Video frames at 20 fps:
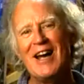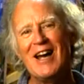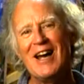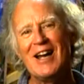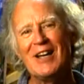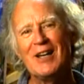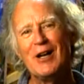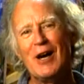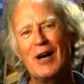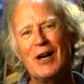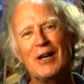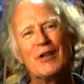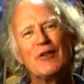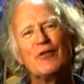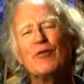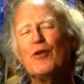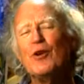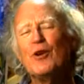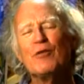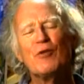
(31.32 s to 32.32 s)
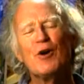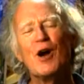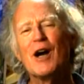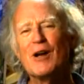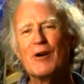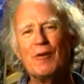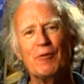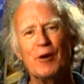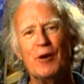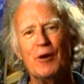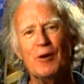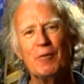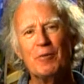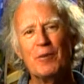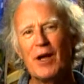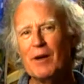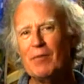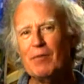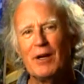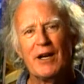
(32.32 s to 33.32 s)
and it's full of rock and roll
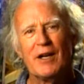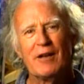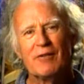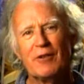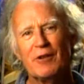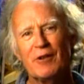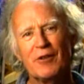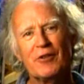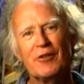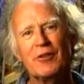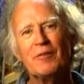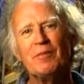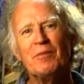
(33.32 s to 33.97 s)
and blank verse,